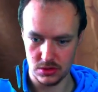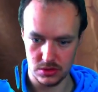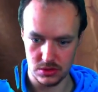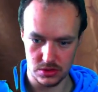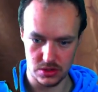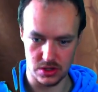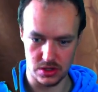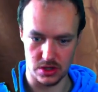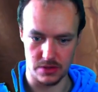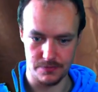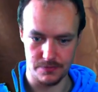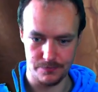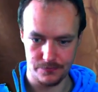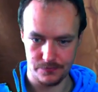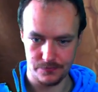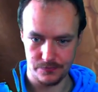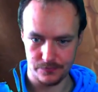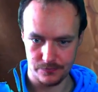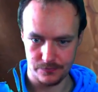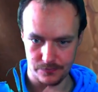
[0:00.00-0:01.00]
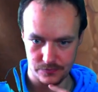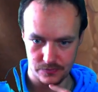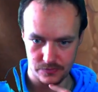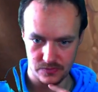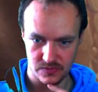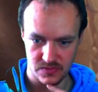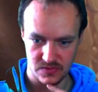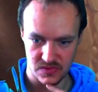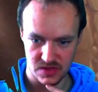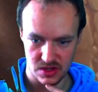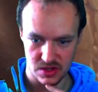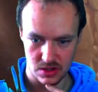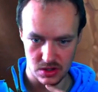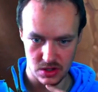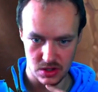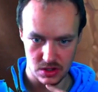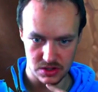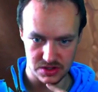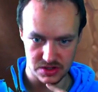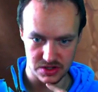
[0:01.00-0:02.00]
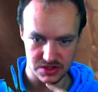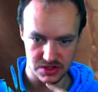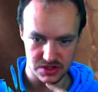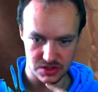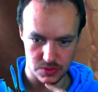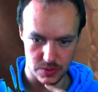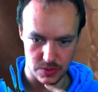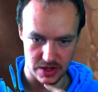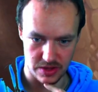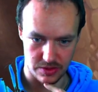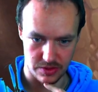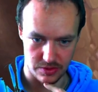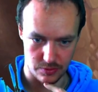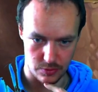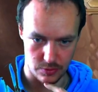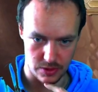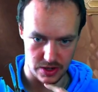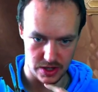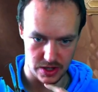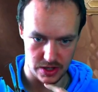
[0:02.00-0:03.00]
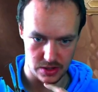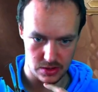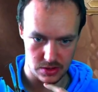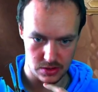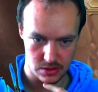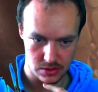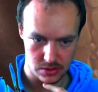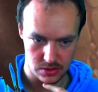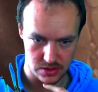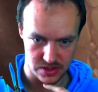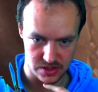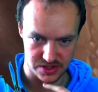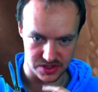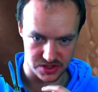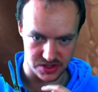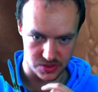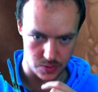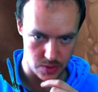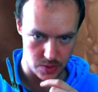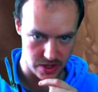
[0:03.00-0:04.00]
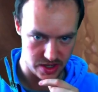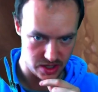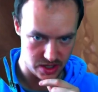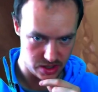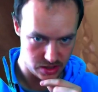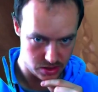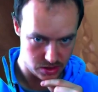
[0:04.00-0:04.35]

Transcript: Okay. So this is 23. This is 20.